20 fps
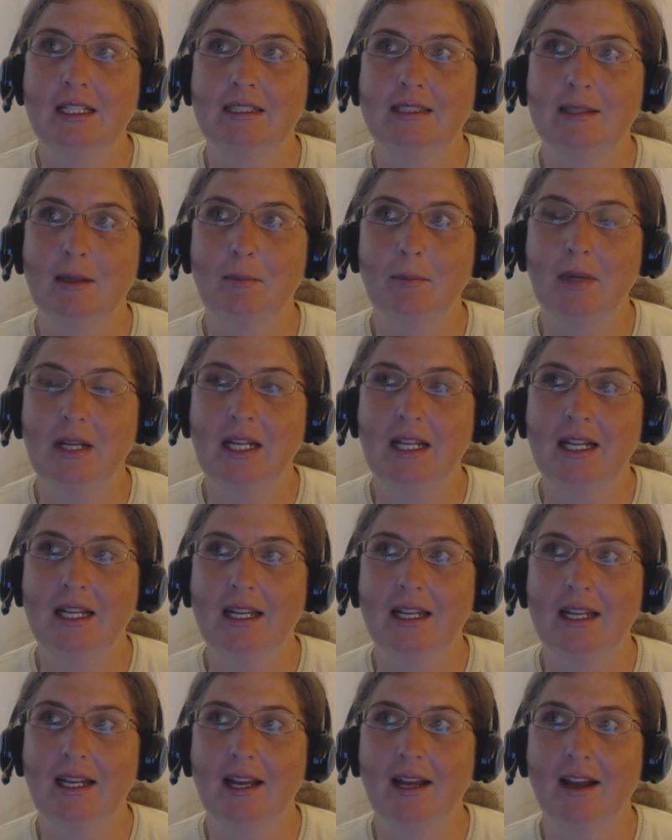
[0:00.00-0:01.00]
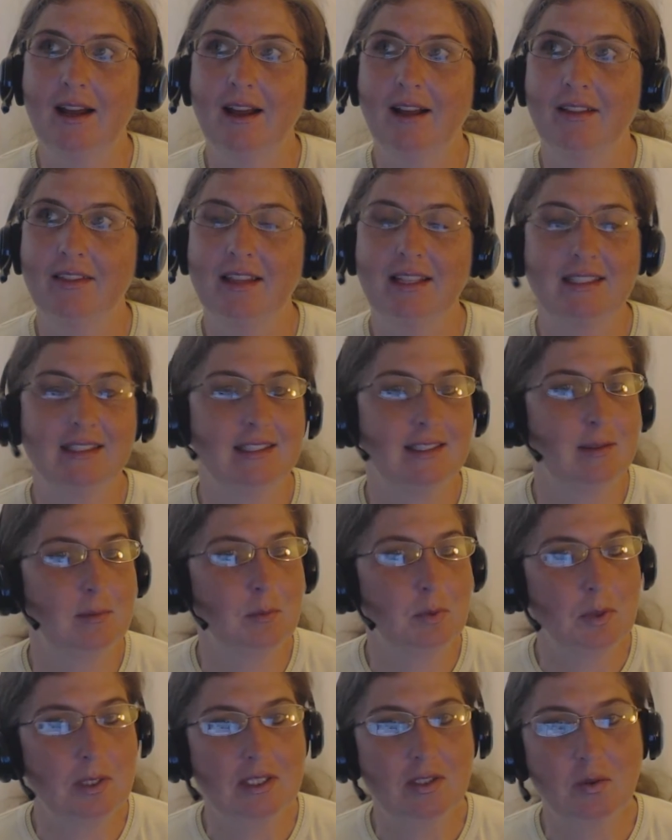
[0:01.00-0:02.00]
somebody that's
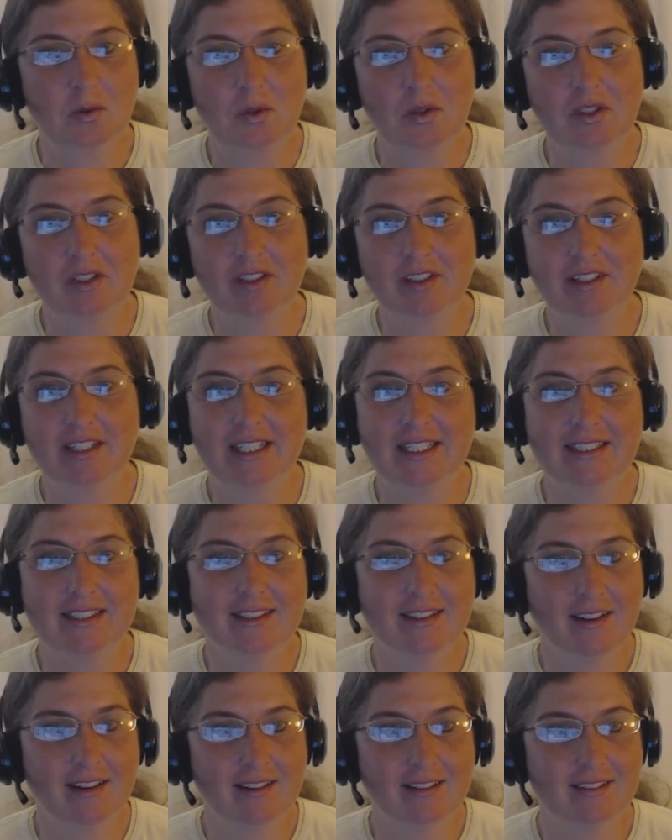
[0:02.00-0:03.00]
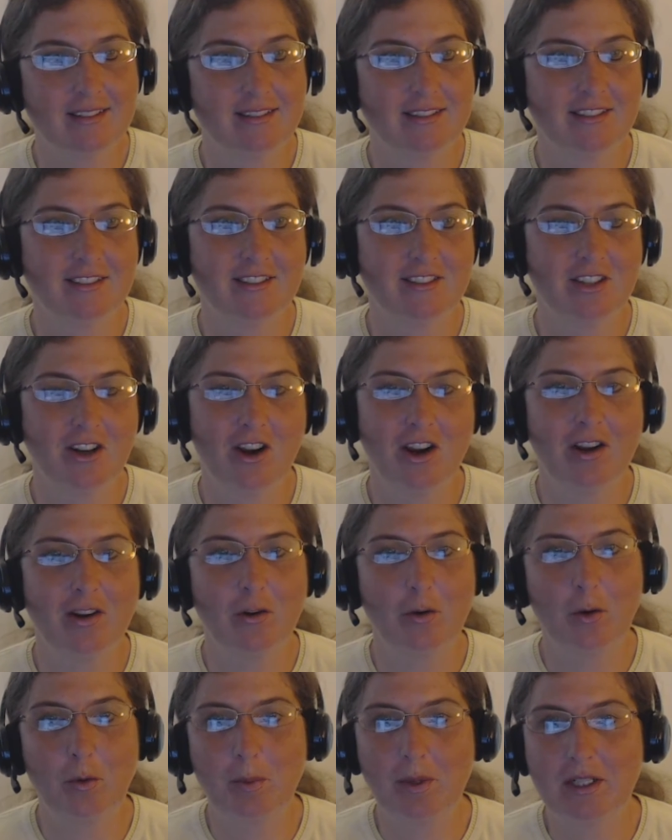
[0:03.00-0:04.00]
in preschool or kindergarten
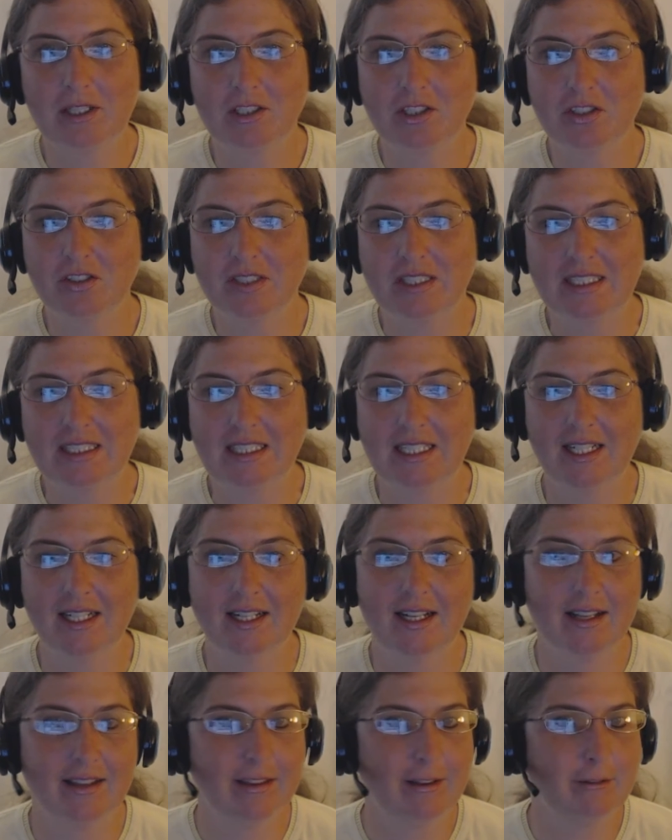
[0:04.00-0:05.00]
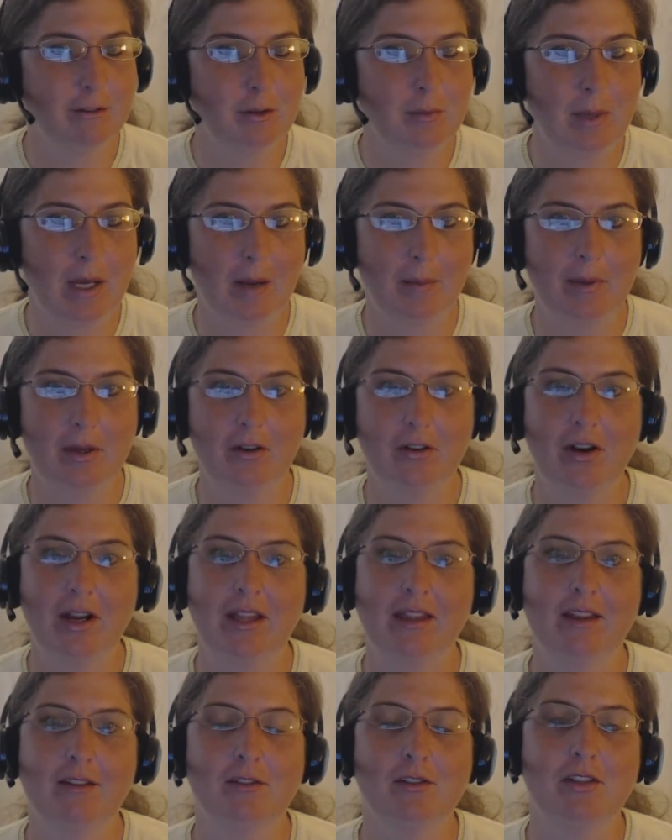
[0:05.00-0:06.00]
drawing you a picture and saying, I love you, mommy, or
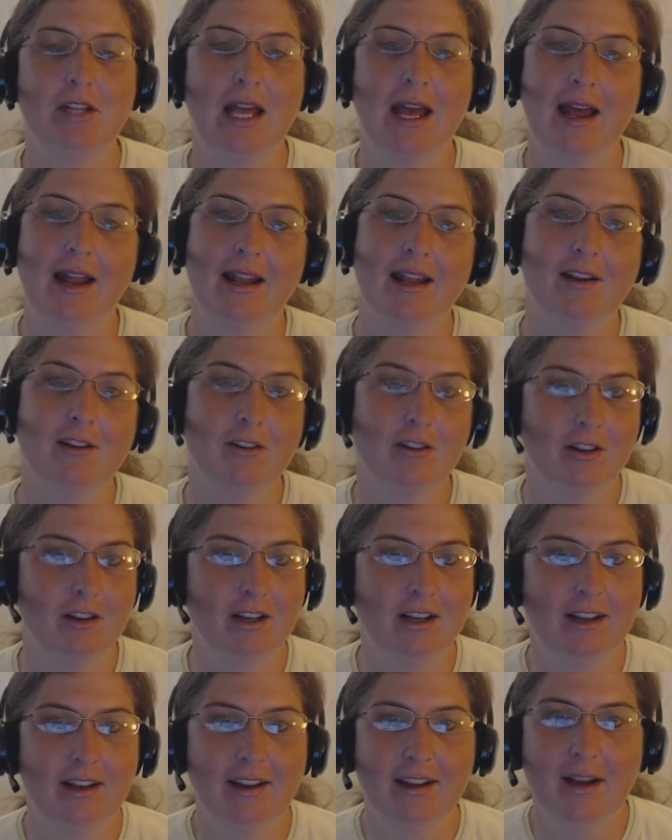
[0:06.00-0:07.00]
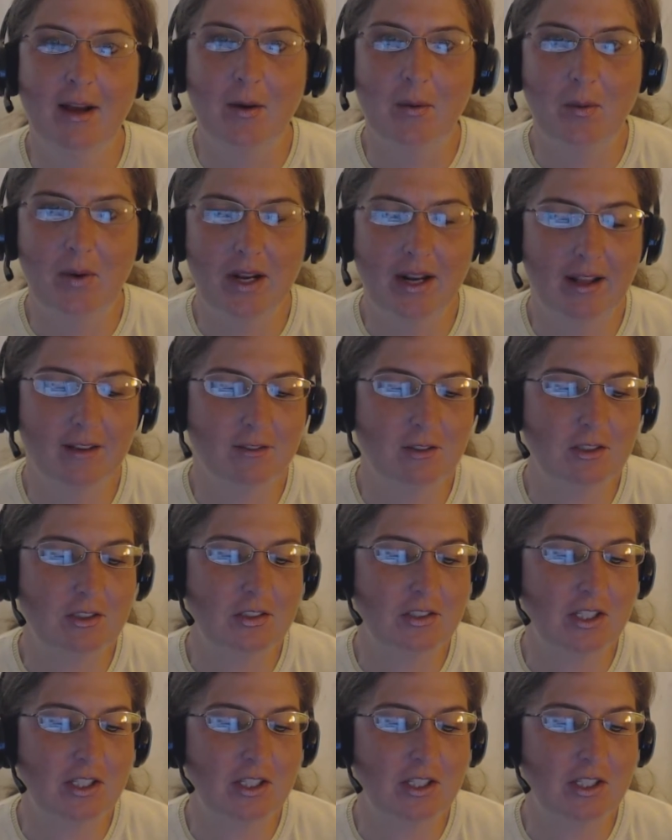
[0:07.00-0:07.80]
I love you, daddy, or whatever.